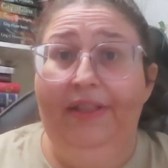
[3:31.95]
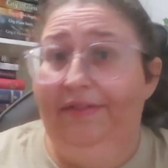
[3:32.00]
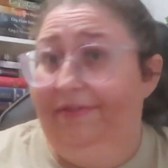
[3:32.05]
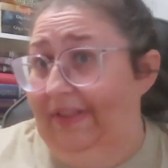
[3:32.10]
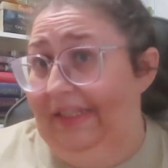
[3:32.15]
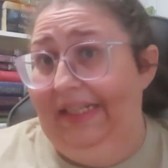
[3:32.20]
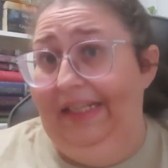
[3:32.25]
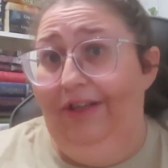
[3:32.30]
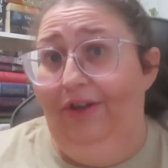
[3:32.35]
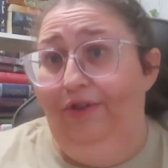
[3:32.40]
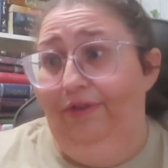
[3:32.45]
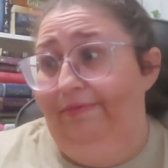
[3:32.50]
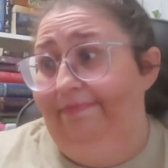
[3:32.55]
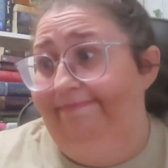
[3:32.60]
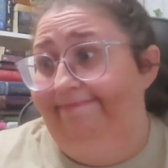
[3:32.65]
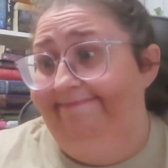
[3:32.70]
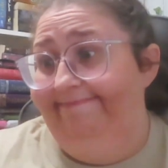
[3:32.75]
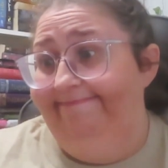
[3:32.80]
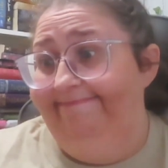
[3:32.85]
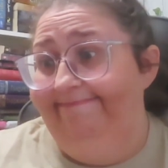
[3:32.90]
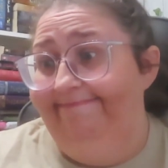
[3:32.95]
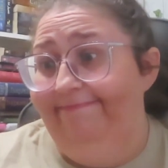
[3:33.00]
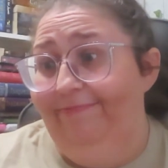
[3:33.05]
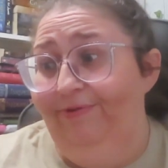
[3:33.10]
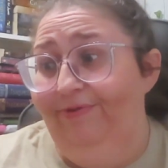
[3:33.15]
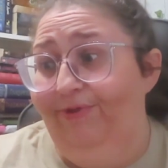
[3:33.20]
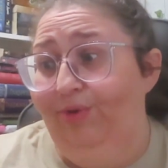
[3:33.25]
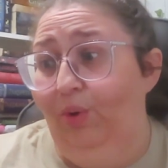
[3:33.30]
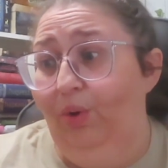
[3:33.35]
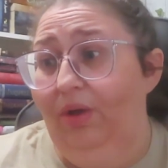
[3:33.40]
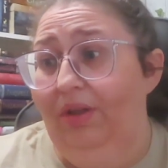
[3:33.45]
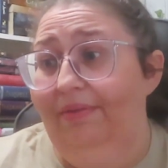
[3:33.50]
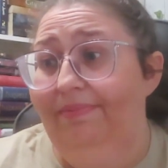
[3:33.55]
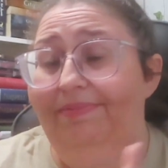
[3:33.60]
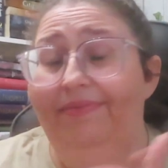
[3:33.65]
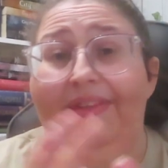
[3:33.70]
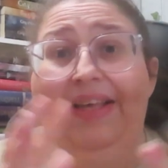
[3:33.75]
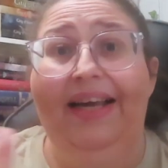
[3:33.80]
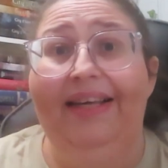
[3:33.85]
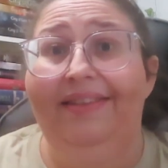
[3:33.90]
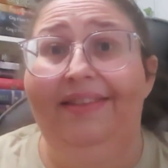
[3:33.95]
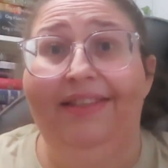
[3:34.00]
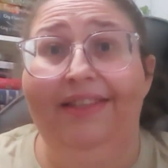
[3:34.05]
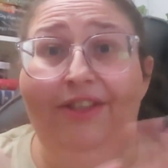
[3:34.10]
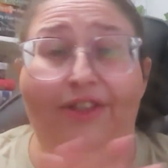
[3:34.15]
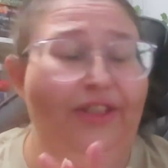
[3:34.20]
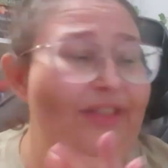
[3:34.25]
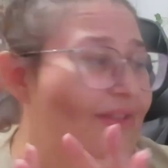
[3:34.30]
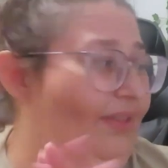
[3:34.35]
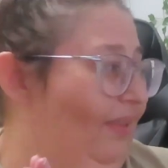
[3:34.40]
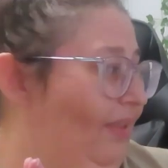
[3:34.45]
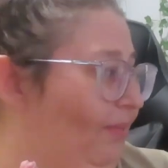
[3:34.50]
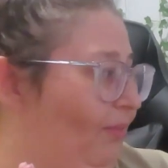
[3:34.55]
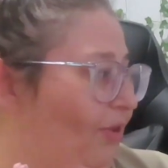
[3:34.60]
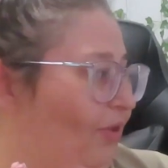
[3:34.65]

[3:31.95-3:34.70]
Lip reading: a video for that series that I'm